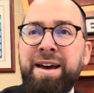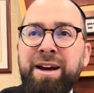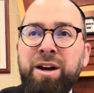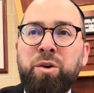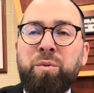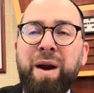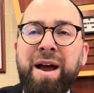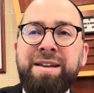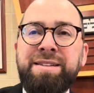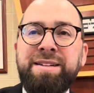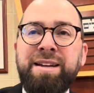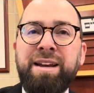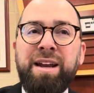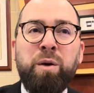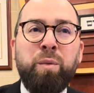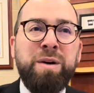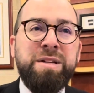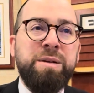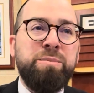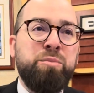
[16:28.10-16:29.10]
Granted, it
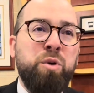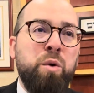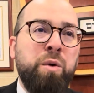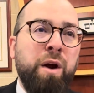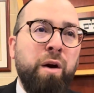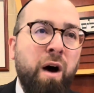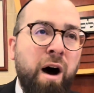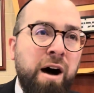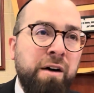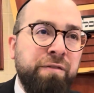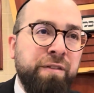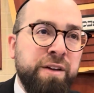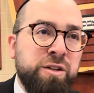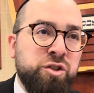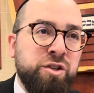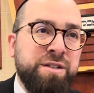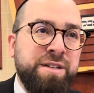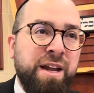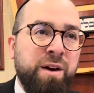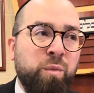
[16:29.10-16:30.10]
wasn't broken off. It's
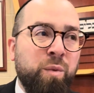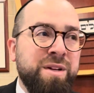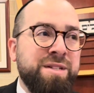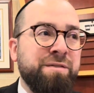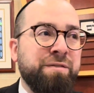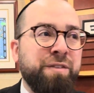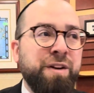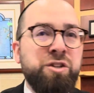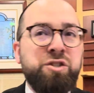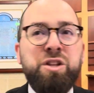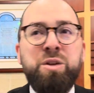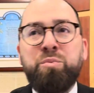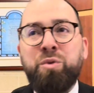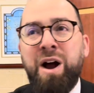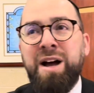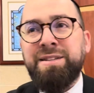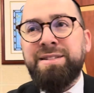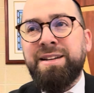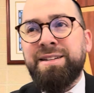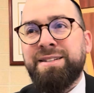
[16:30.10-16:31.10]
just that it wasn't finished in the
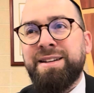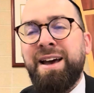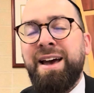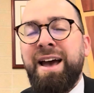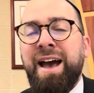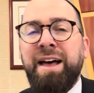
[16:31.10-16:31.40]
process.